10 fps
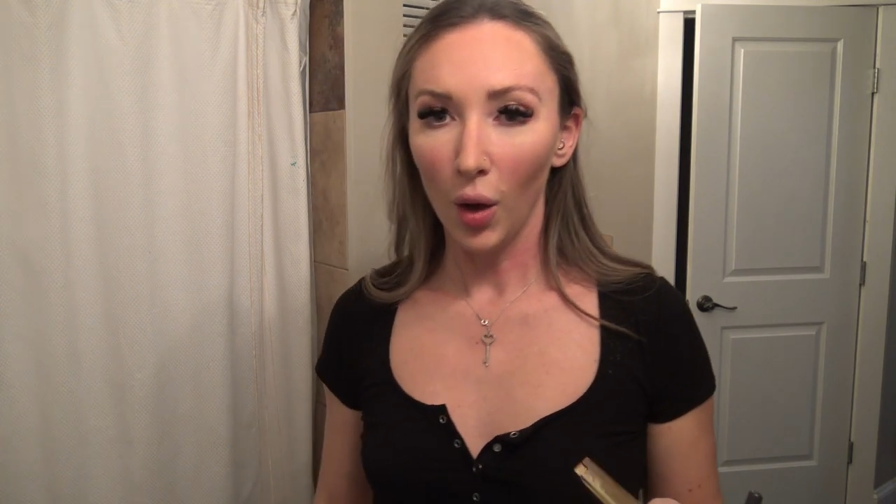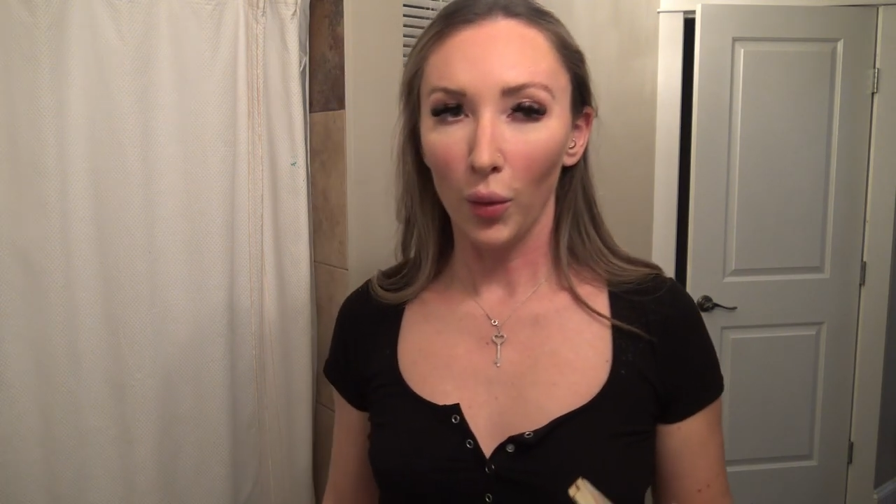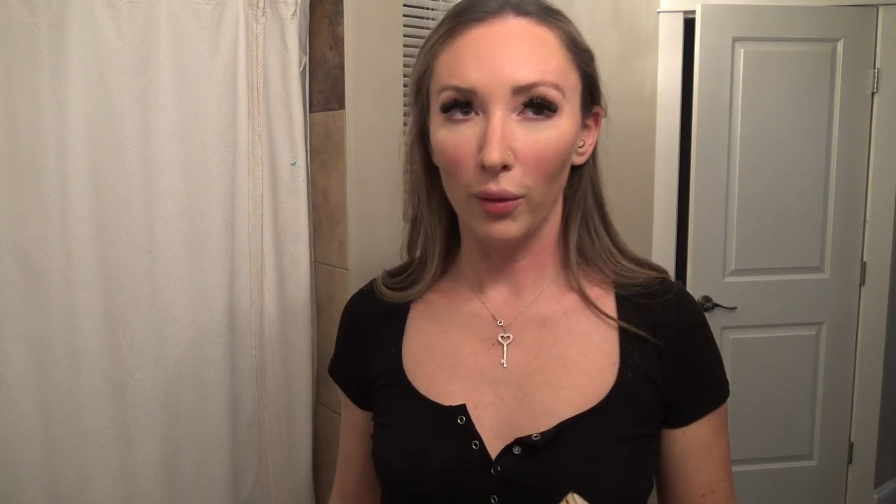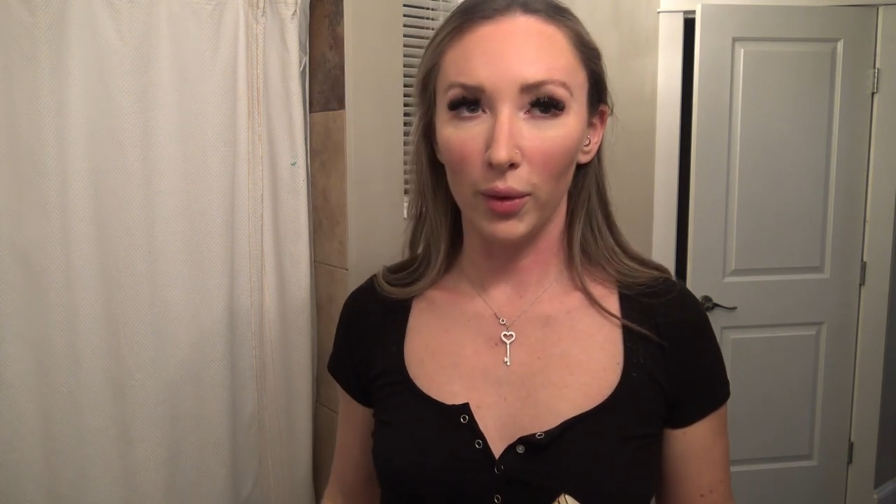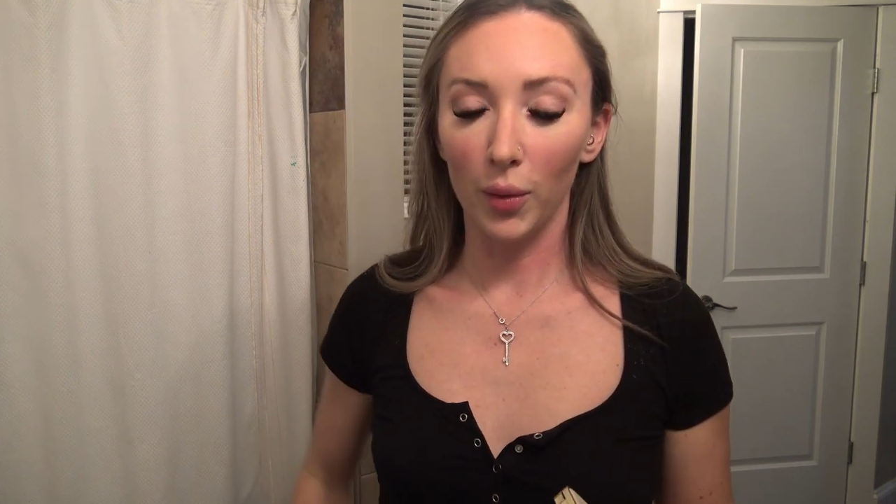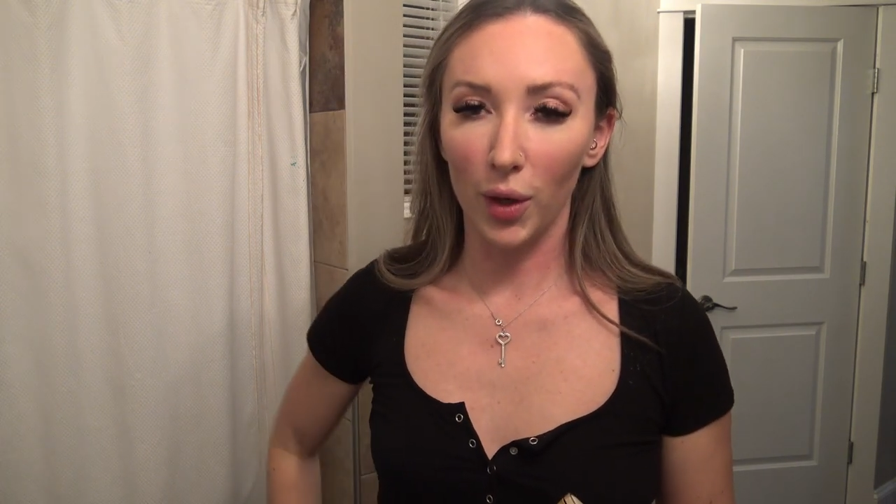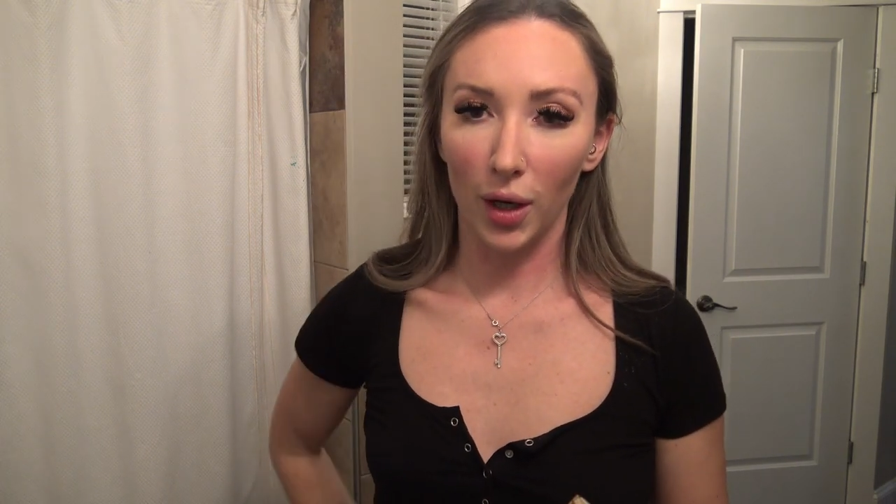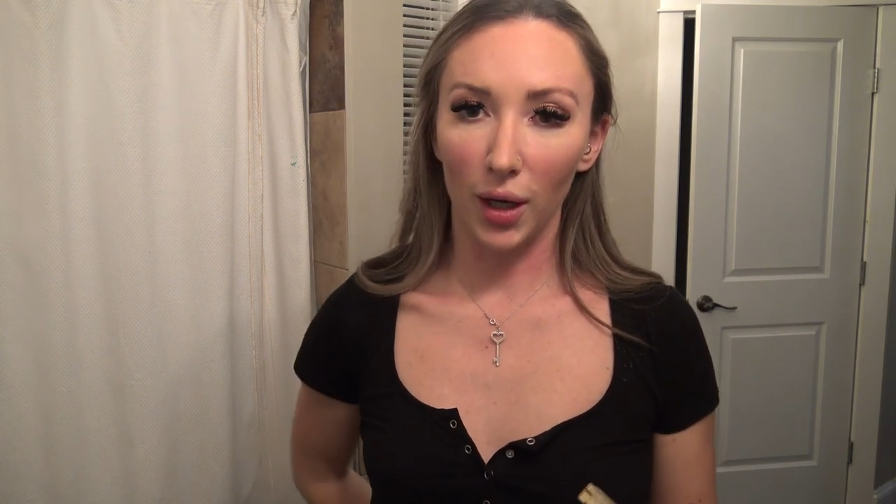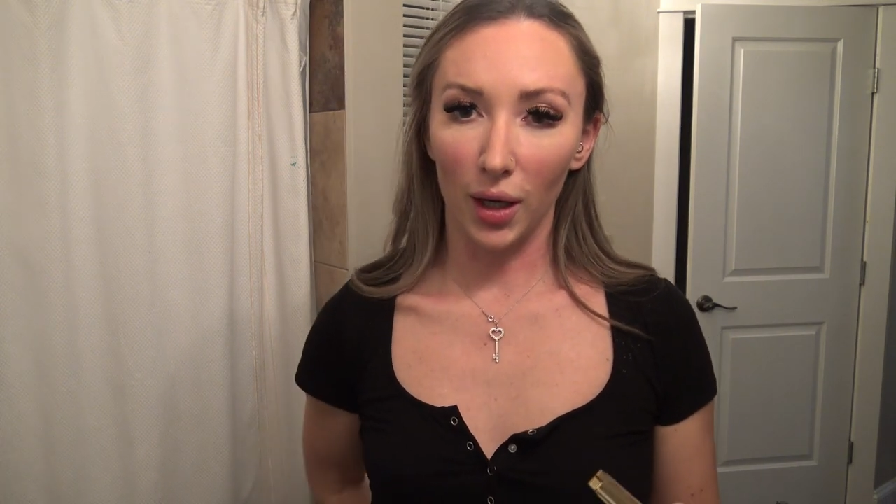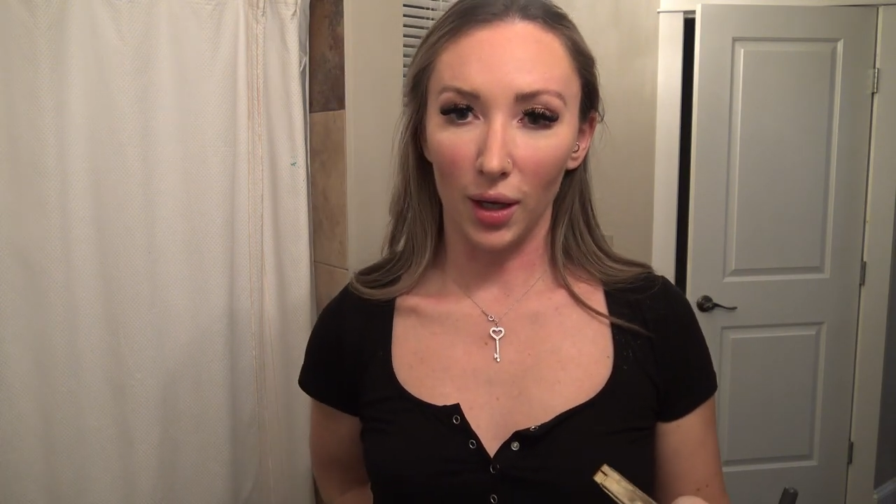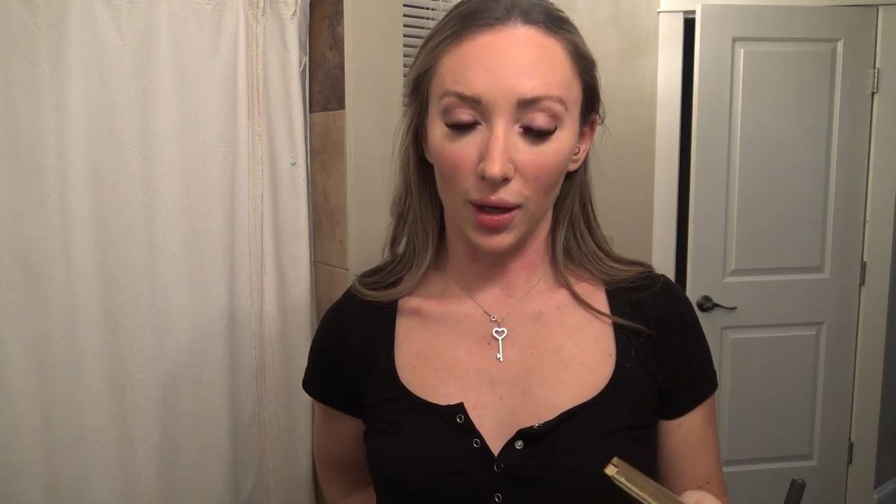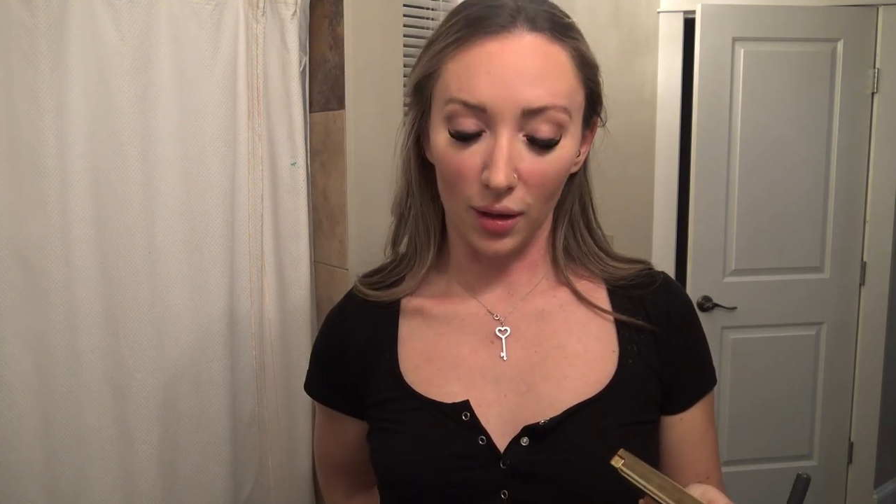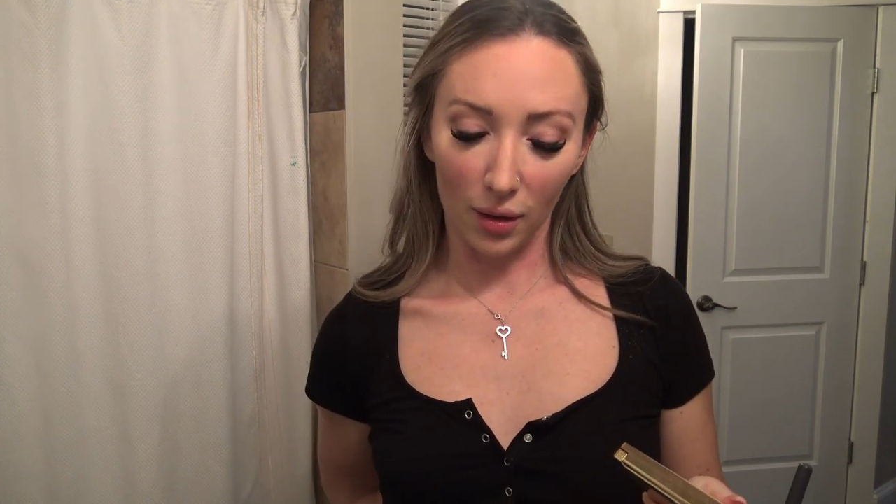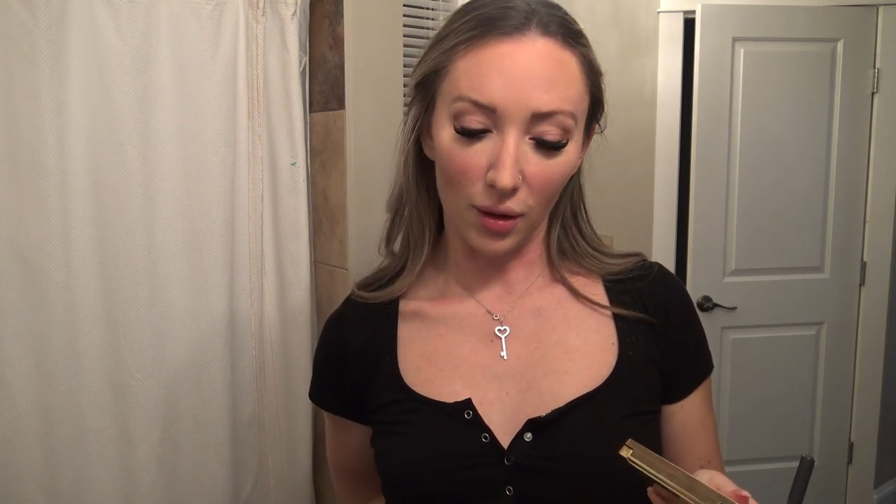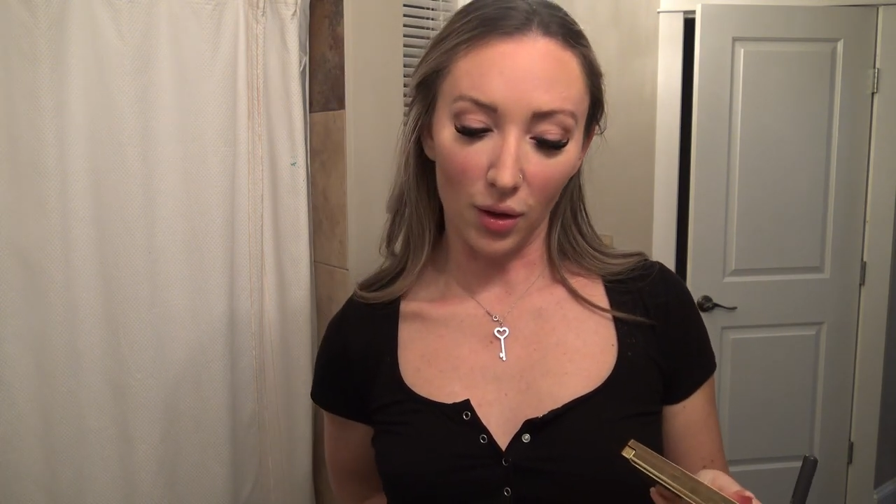When we were
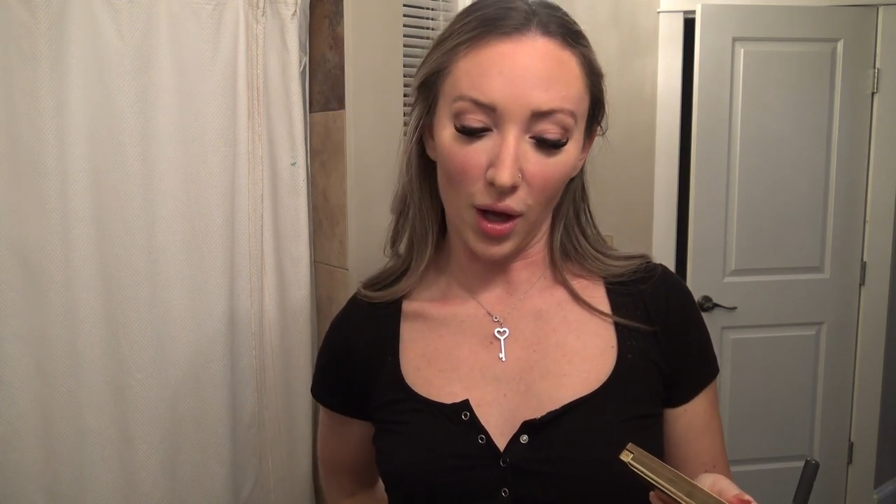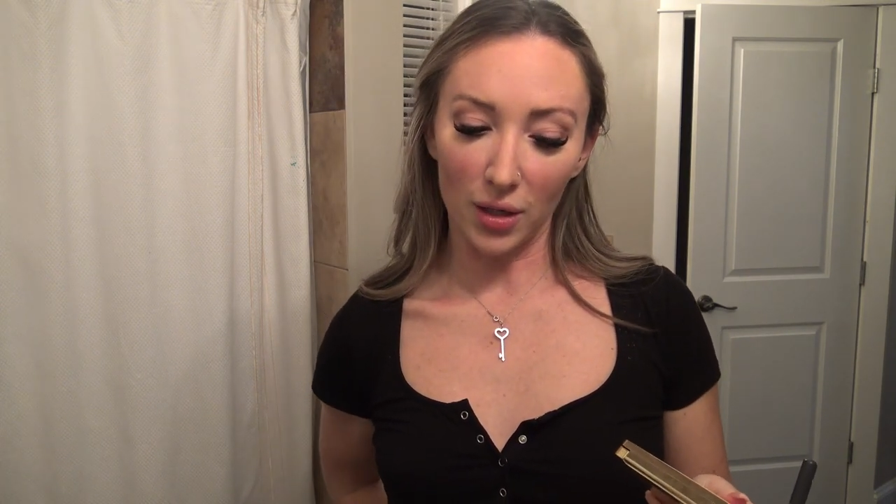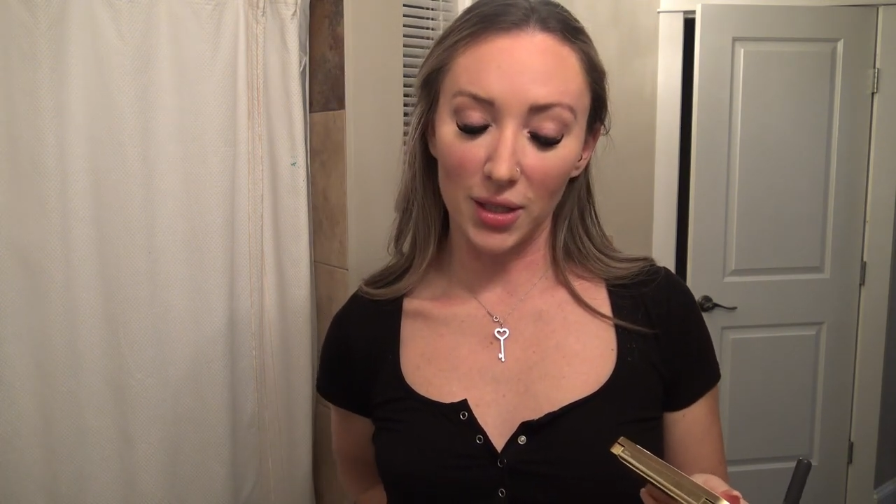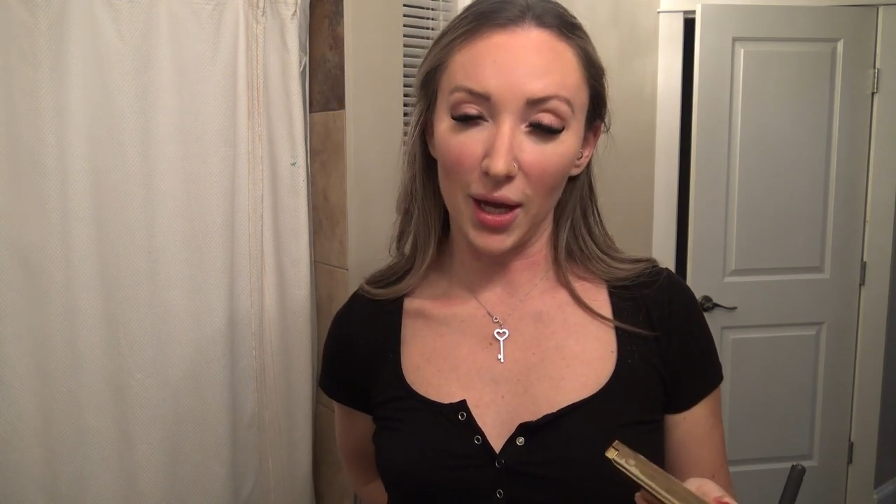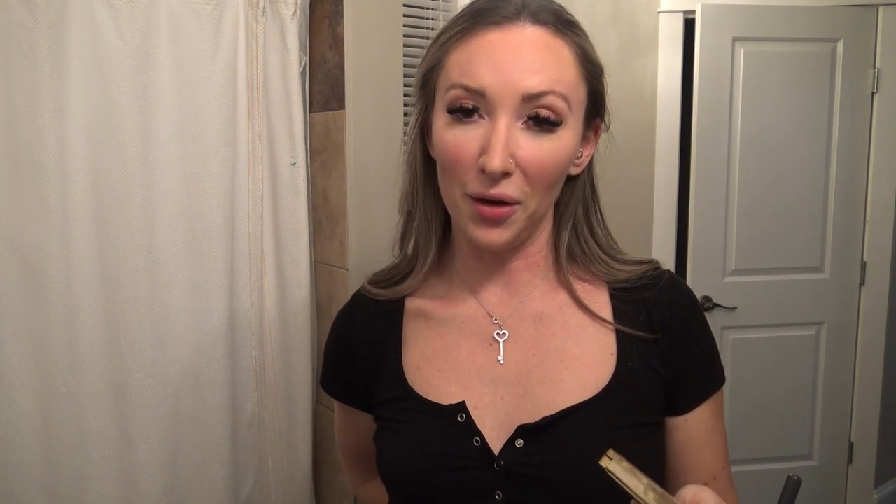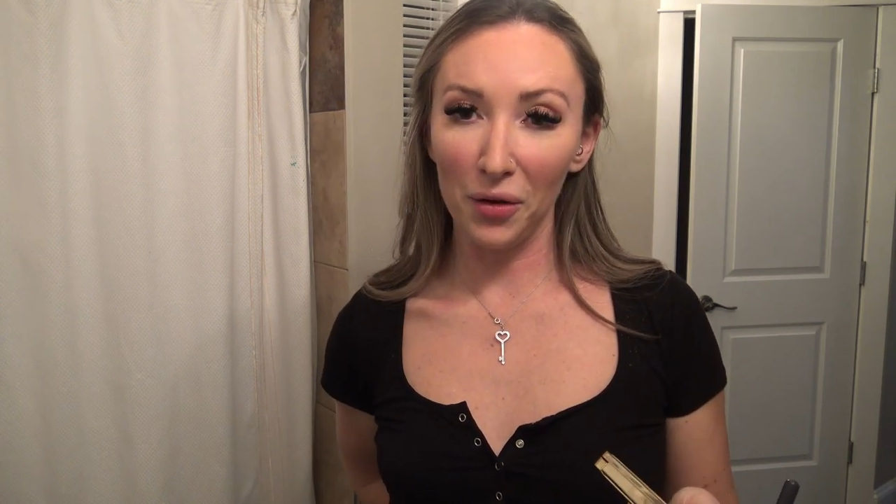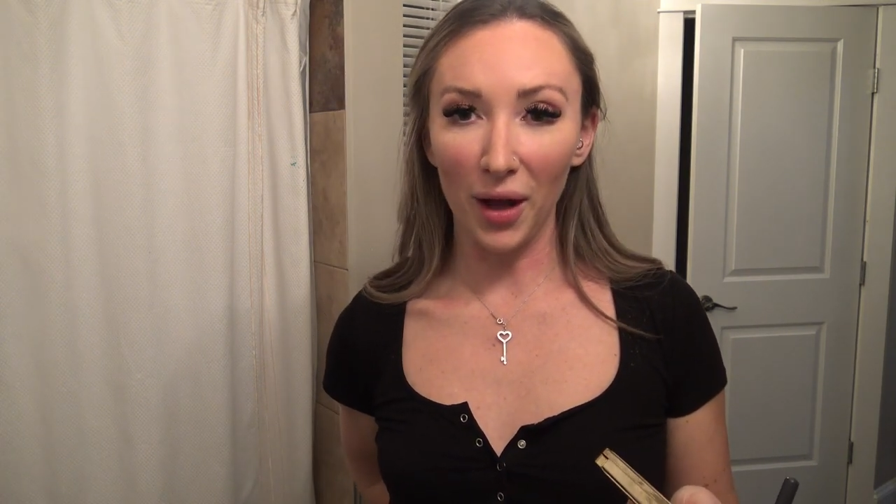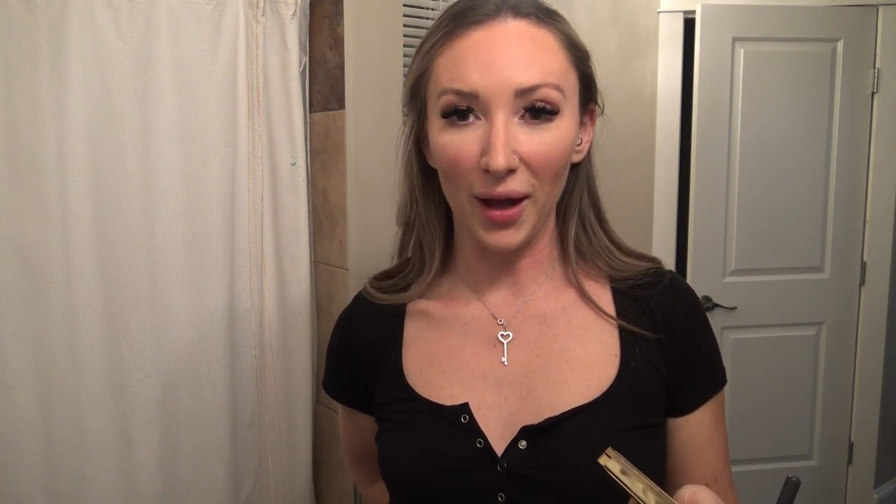in lockdown,